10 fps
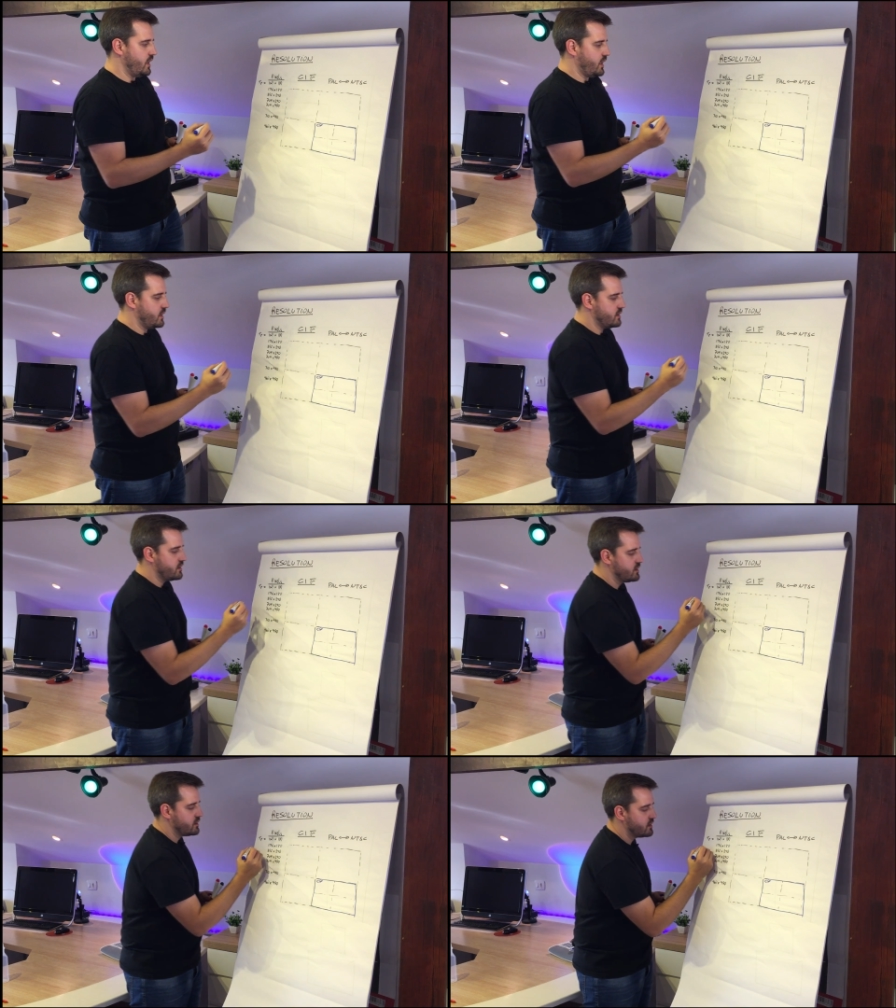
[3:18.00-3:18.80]

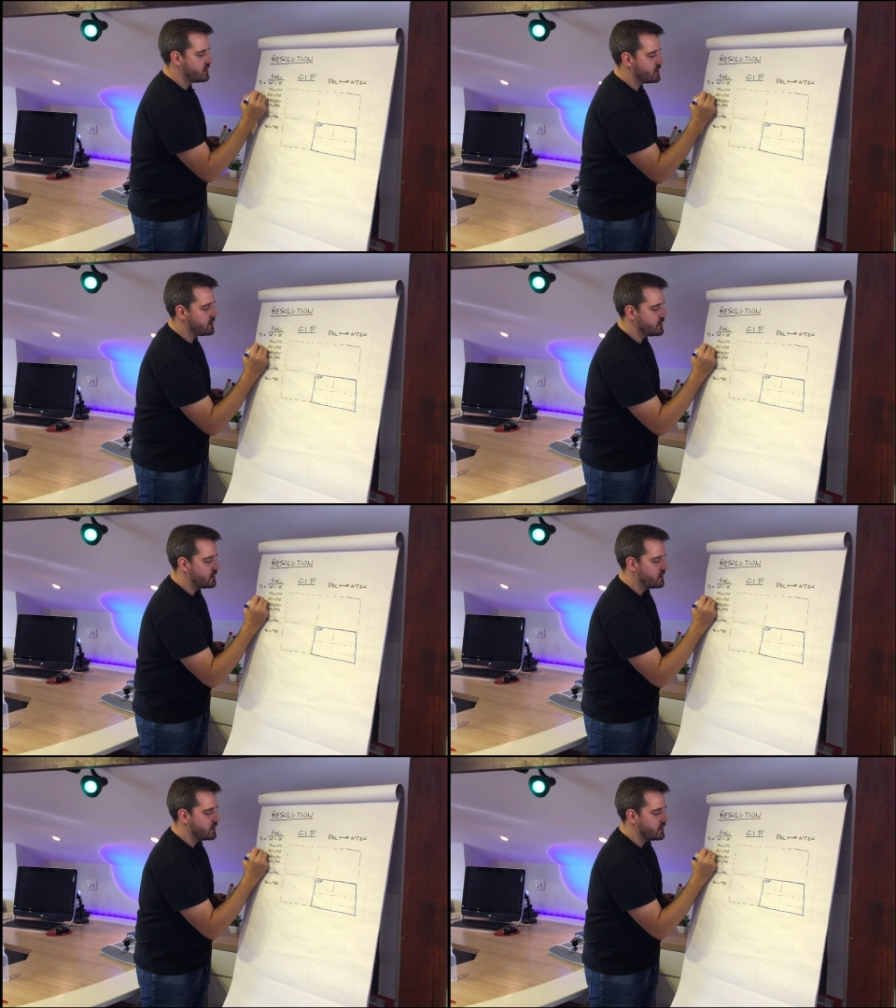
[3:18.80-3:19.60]
And
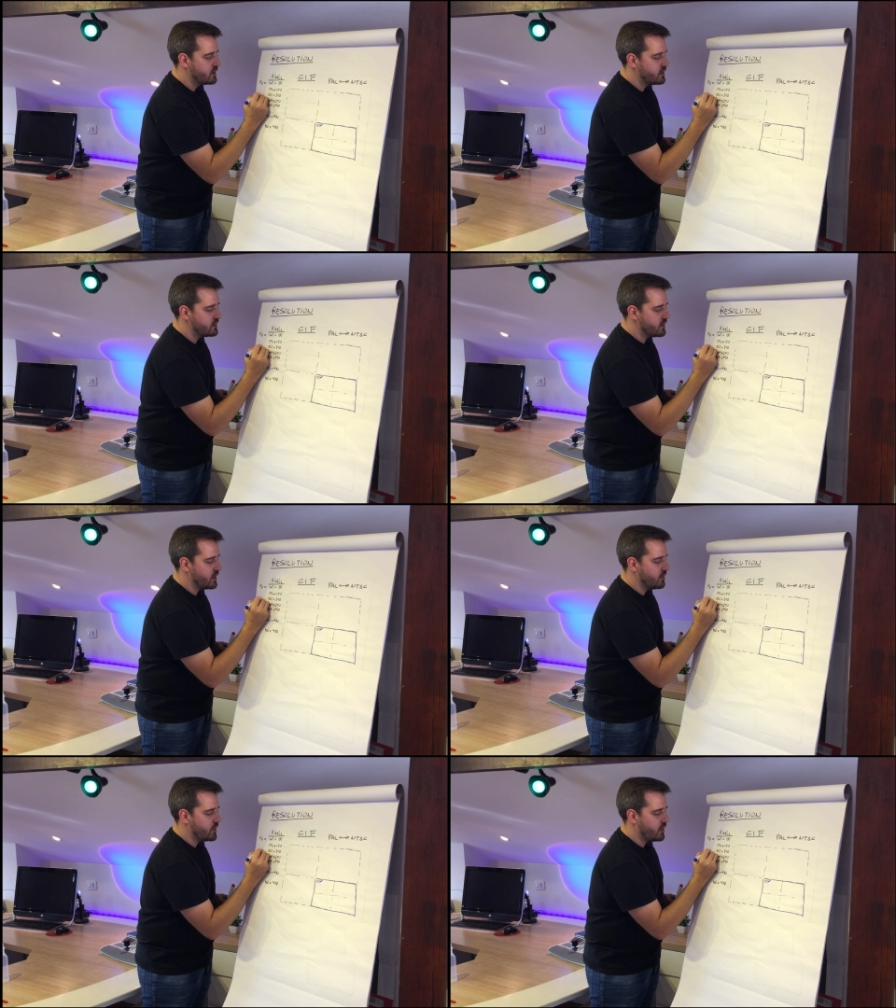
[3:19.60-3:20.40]
the
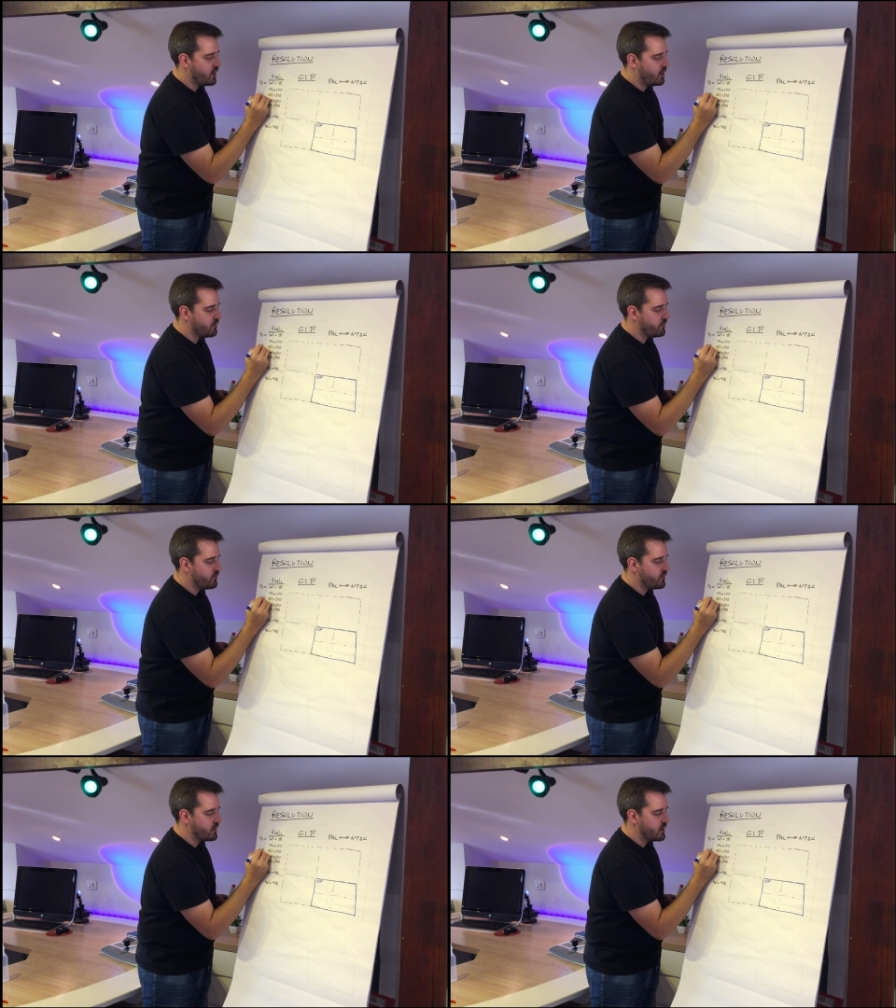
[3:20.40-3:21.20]
number of